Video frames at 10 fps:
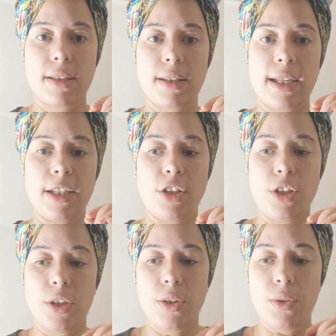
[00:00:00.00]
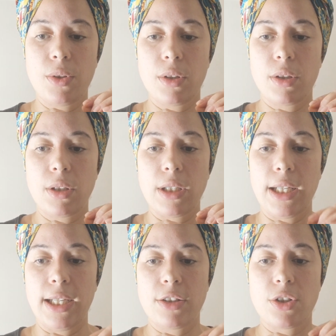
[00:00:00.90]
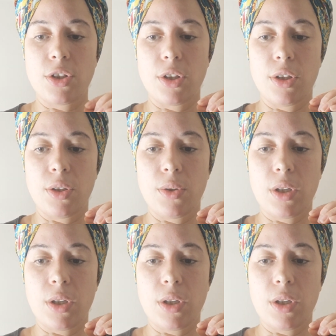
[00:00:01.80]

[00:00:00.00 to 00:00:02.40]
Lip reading: that you need to